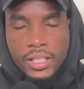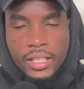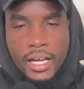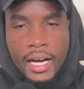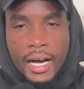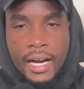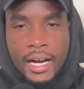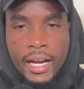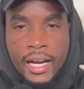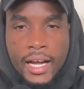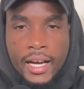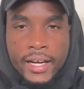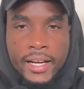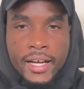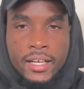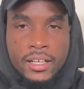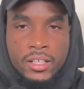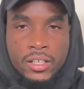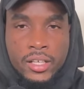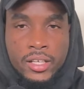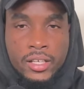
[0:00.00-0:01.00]
unlock
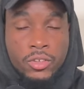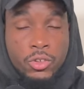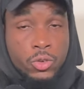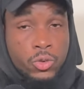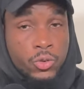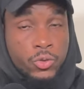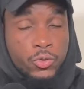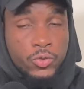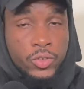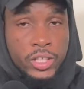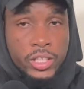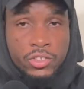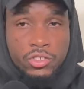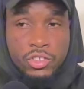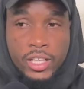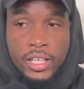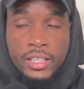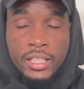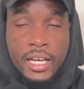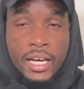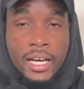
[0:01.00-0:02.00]
that new
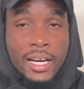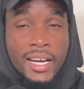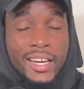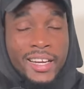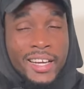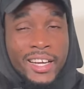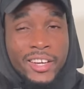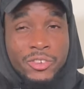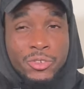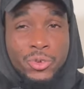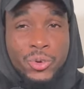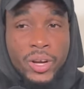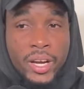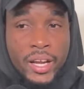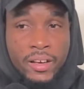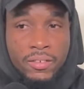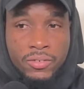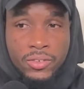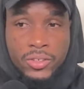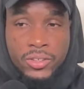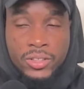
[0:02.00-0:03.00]
features, unlock that new
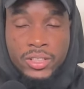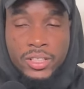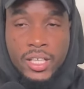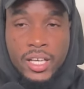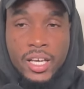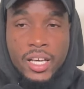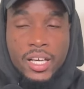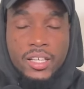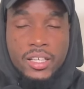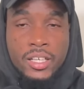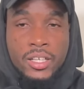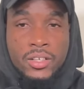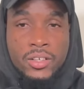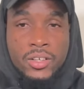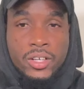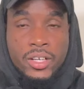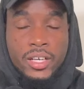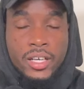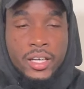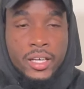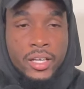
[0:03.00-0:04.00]
levels, you
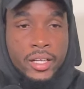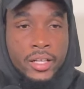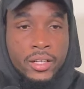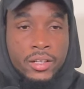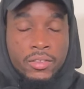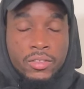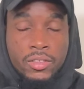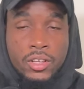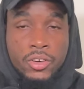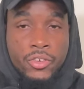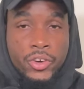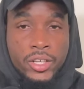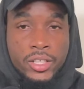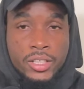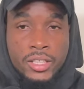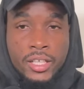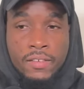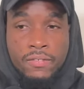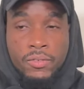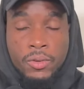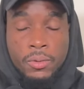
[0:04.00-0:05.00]
know, in the rest
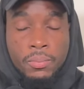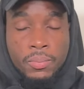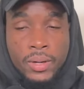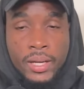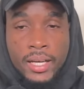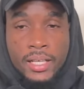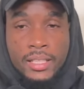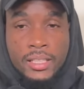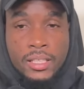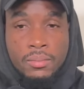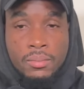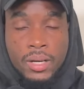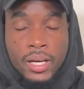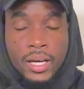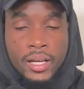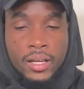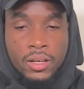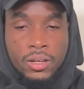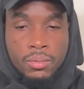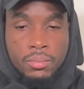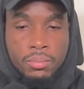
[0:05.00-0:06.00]
of the players um,
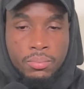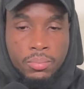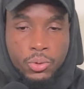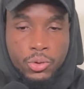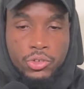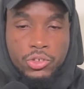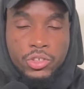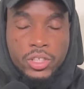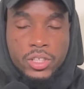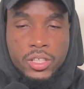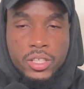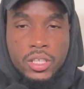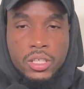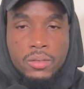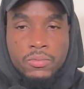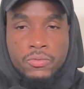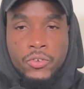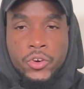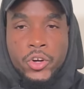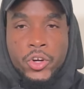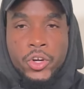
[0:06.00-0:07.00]
and you know push the team
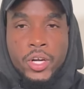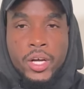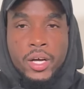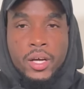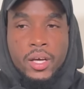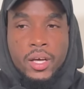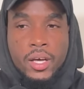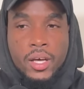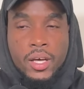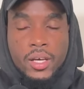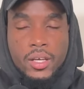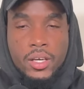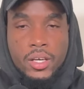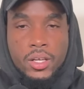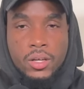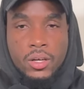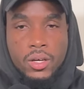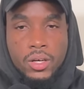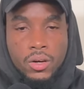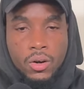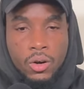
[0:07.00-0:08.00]
further, you
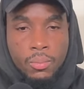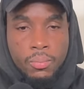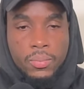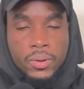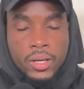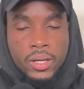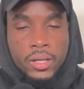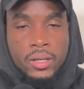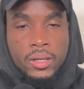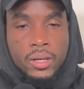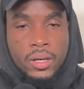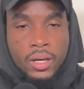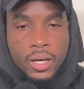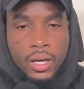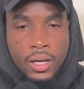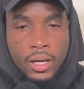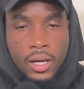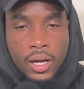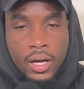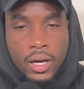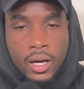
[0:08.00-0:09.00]
know, up in the
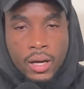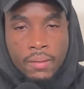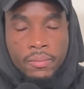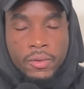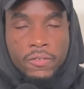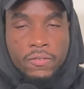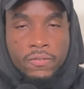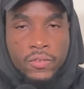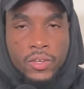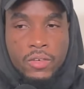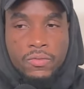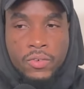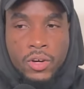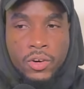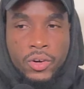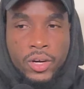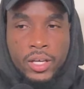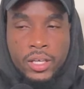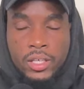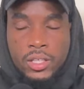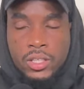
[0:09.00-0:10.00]
um the FIFA
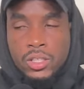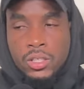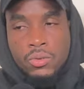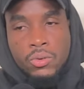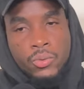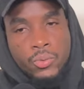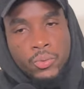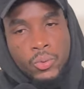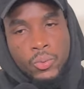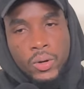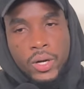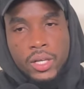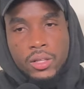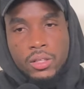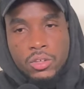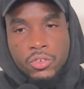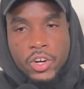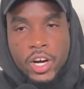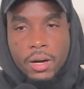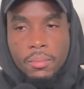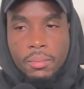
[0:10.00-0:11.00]
rankings. We want to
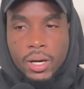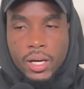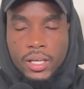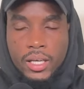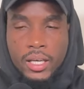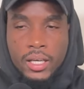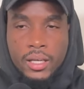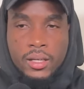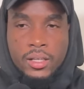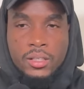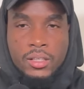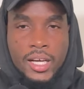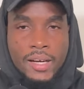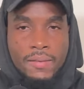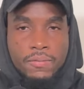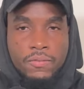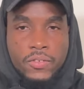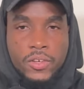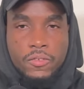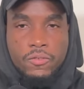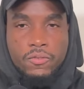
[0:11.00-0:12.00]
rank back in the top
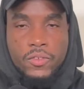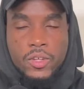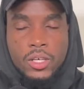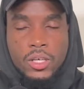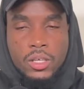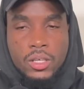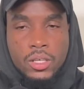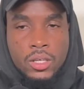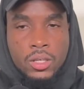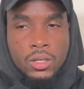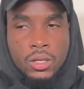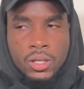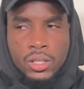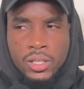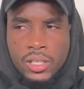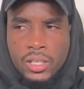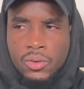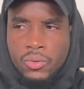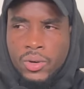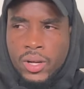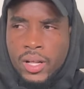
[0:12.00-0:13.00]
50. You know, I
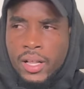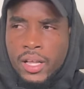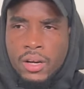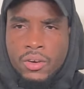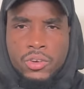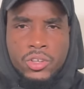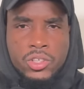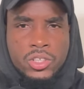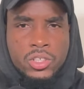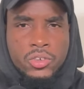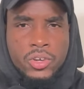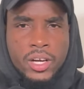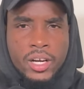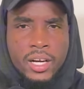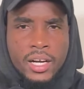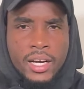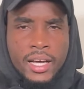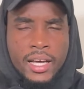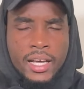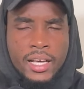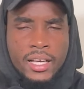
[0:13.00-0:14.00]
think one time we used to rank
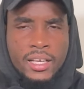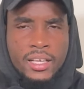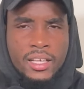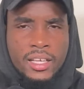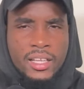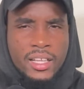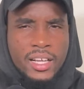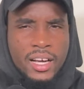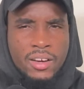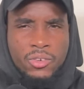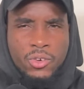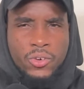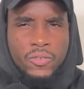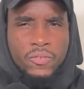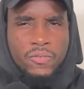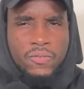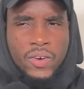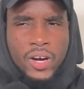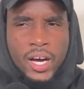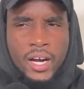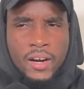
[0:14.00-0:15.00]
like around
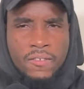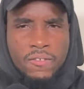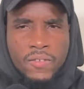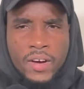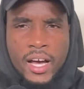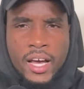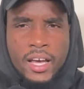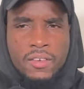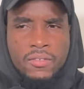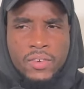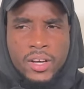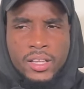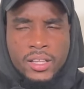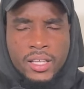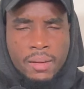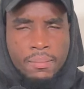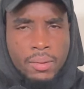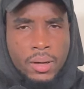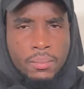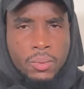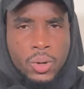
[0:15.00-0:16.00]
45. At
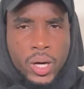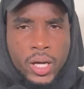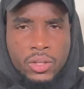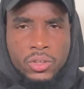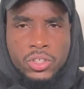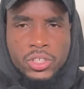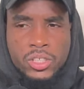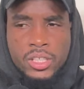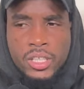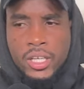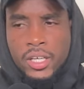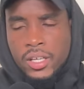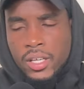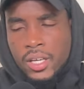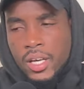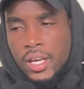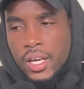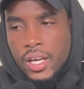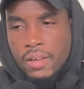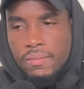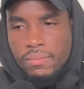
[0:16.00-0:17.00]
top brought us there.
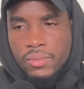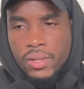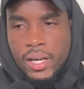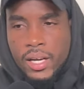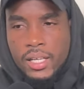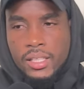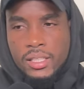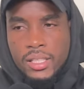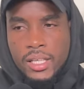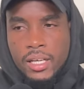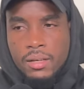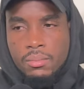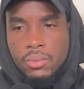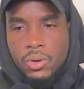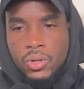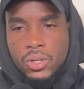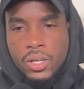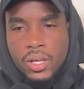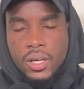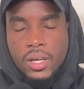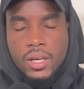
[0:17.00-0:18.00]
You understand?
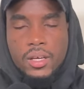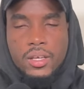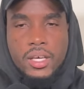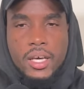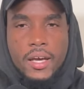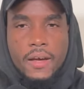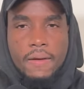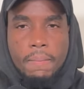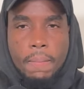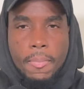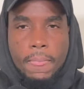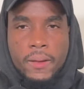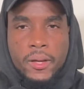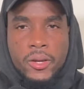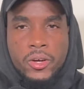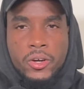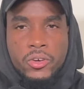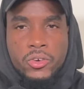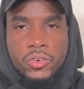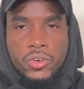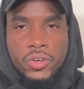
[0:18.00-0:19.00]
But yeah, they
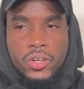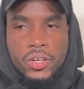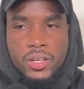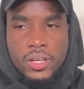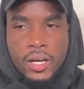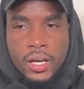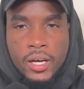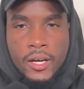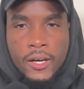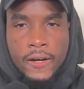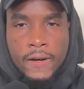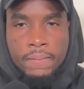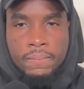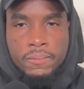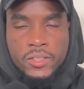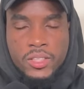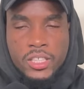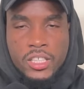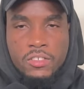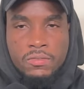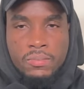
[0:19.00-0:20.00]
don't know. Um,
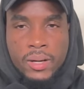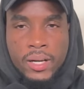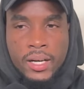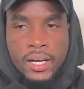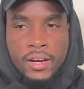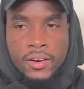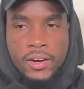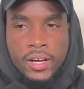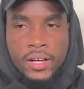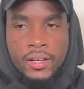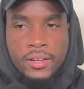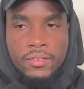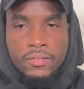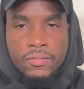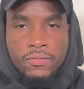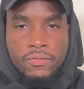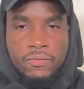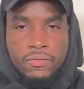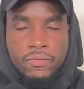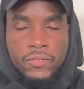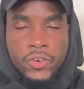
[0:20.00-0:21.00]
Steve McClaren
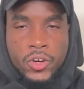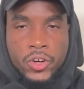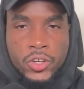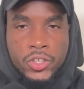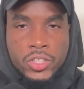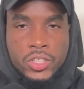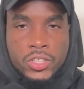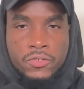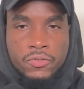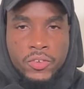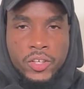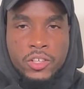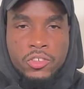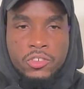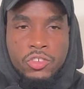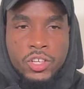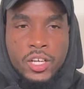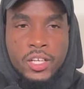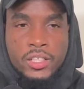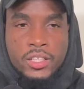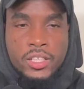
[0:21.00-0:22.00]
first
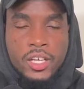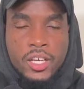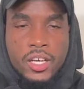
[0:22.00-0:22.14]
fixtures